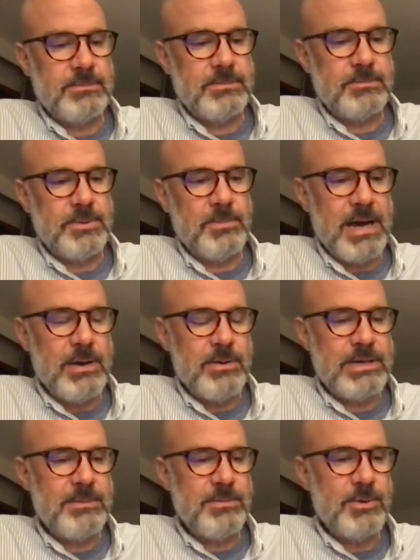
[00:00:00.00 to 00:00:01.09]
the
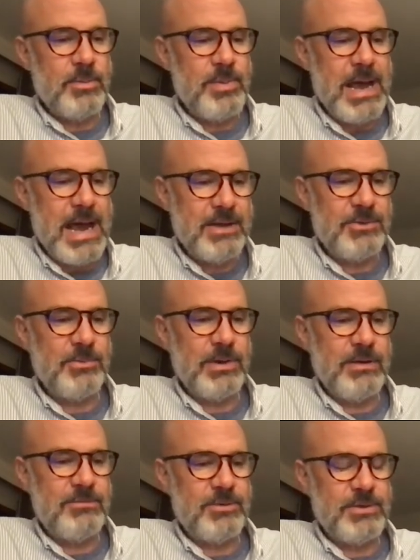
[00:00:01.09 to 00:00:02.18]
biochemical pathway
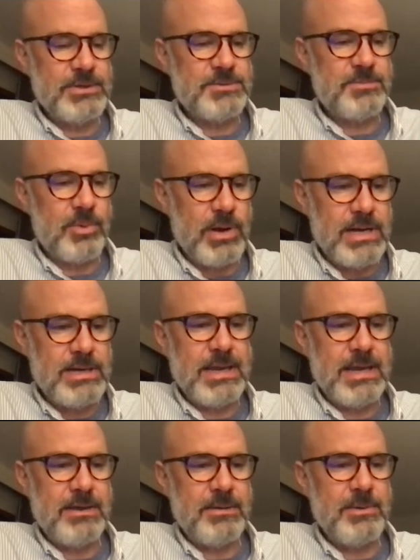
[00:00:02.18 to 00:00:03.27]
for this
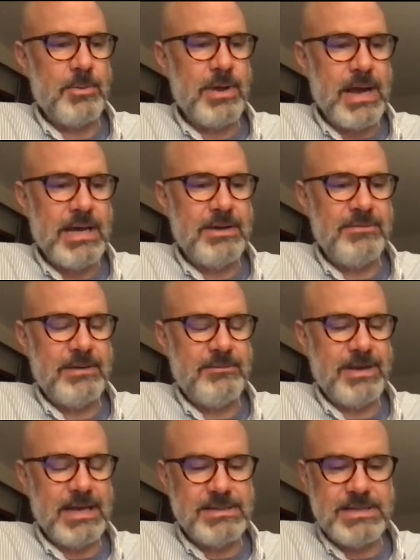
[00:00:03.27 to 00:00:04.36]
breakdown, I mean, we kind of have an
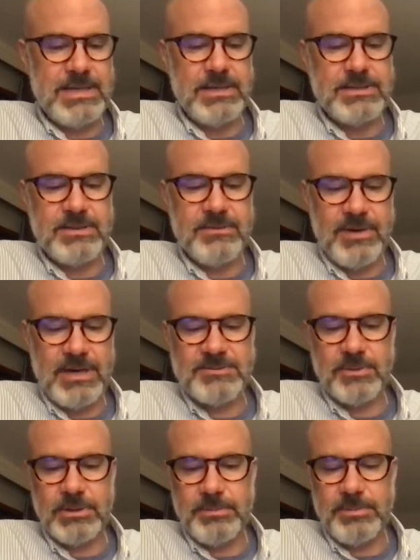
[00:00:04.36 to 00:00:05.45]
idea. It's the
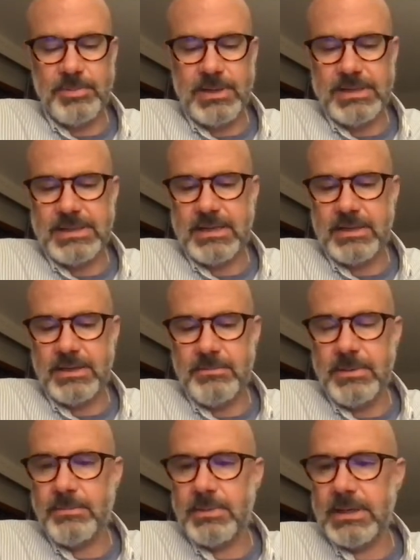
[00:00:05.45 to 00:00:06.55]
phospholipid breakdown of the
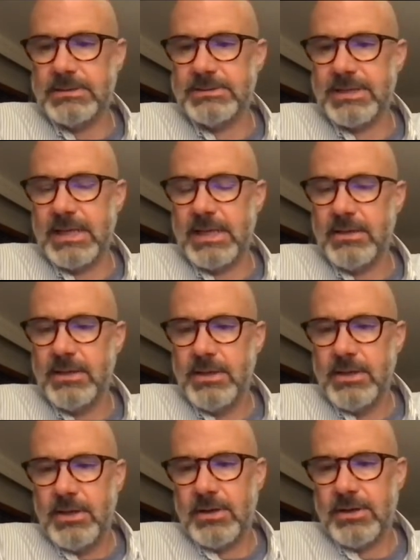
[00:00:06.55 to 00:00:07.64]
membranes that
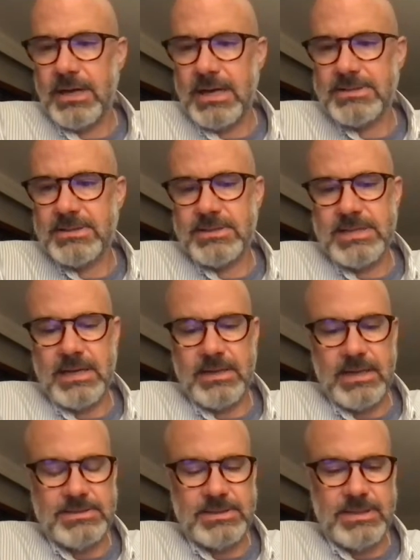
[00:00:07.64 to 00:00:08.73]
are causing these
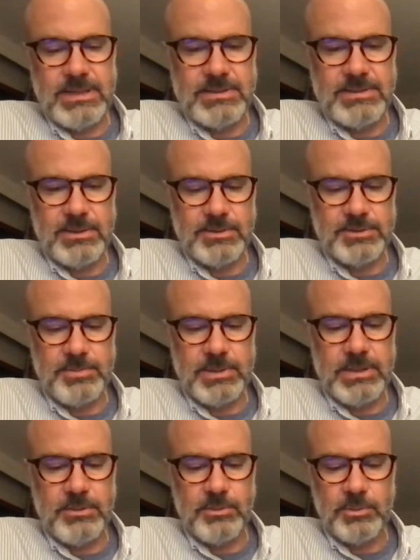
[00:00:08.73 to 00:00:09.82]
aldehydes and ketones,
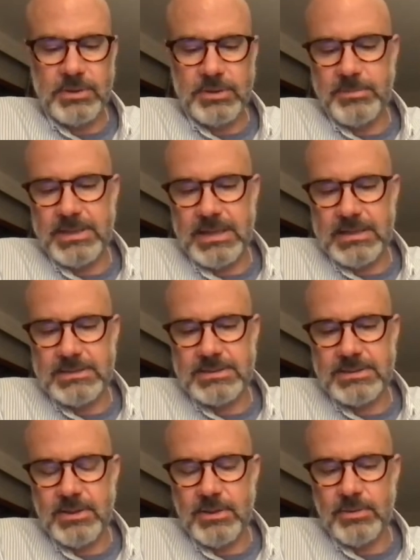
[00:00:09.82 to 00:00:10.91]
but it would really be nice
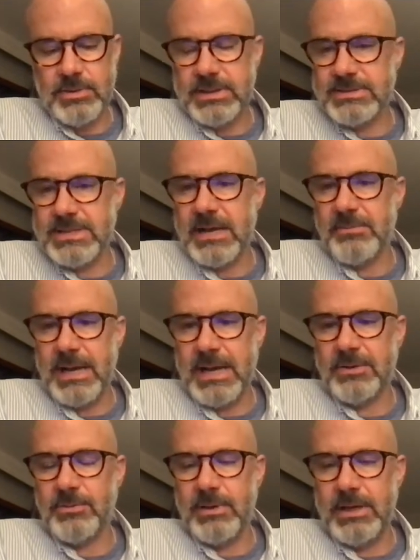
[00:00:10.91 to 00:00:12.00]
to know the exact
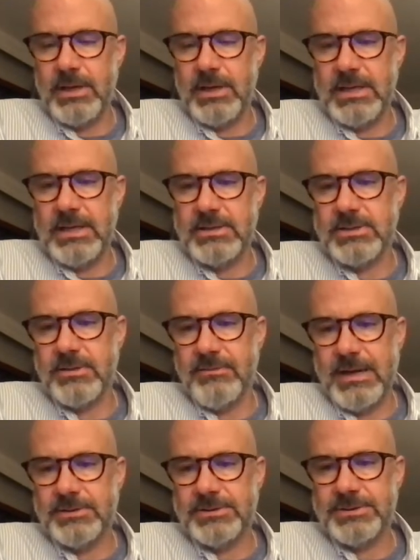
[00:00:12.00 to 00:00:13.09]
pathway that each of the
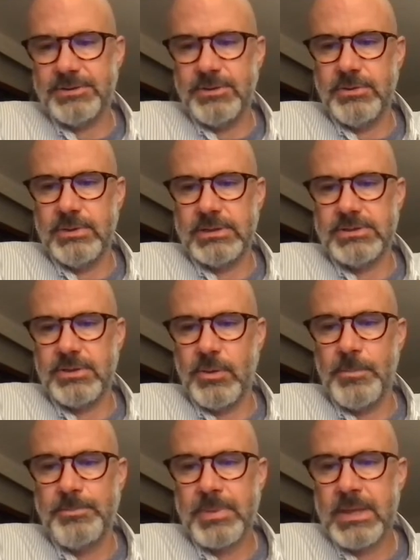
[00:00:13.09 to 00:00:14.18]
viruses are doing so
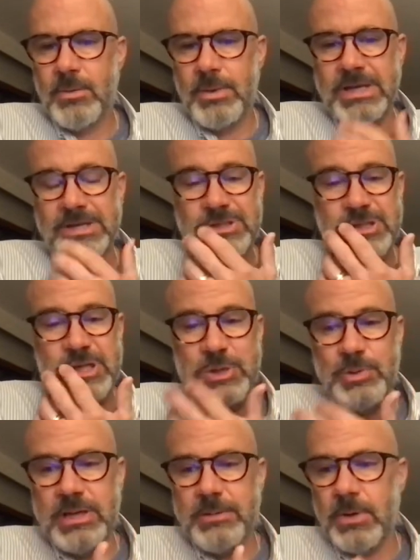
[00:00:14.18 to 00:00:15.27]
we can see
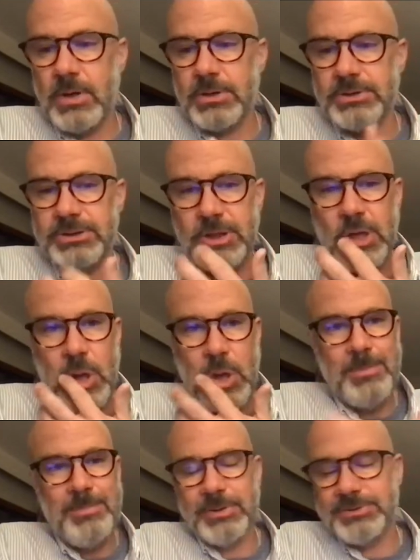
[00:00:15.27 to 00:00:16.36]
unique markers
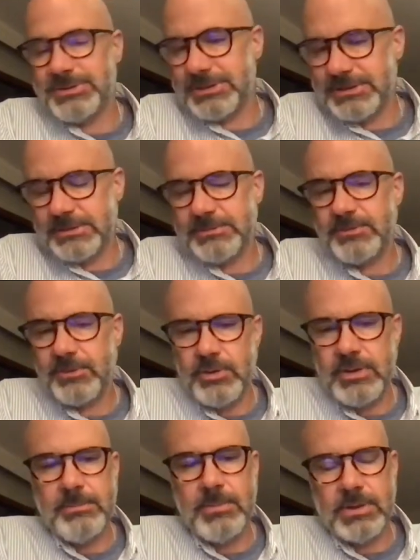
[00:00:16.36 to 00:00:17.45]
and build systems for
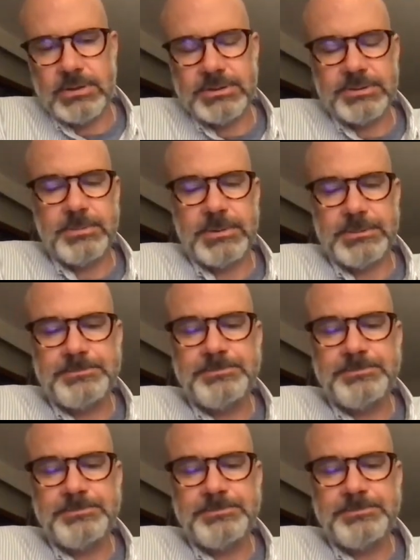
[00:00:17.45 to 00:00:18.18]
unique markers. But